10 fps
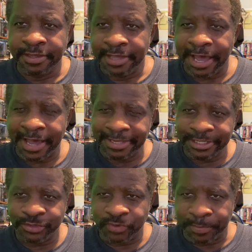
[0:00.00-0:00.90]
Hi, this
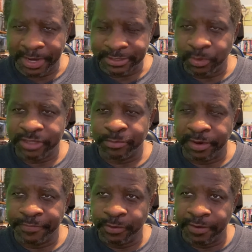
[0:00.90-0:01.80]
is Trepacer. Welcome to my
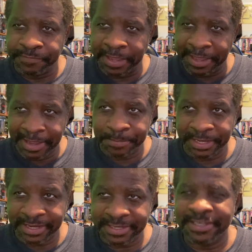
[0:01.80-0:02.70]
review of Ambulance.